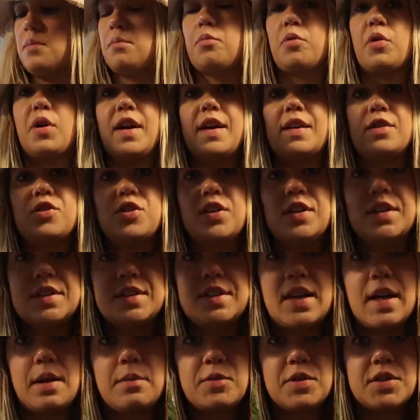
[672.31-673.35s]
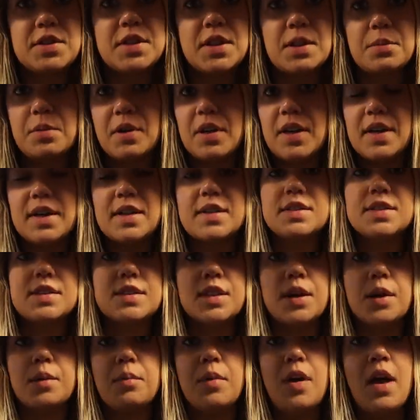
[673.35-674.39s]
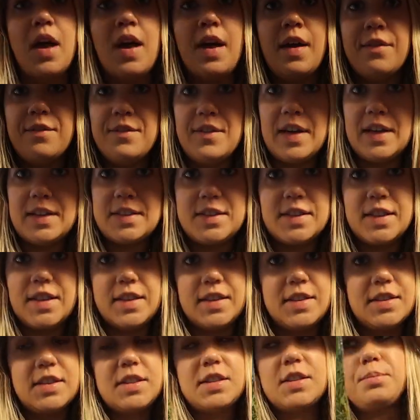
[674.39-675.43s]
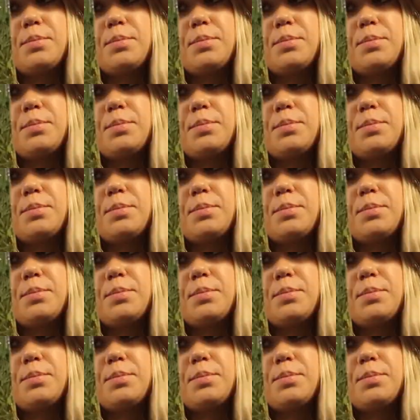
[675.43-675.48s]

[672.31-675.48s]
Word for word: branches that I'm just gonna put in some vases,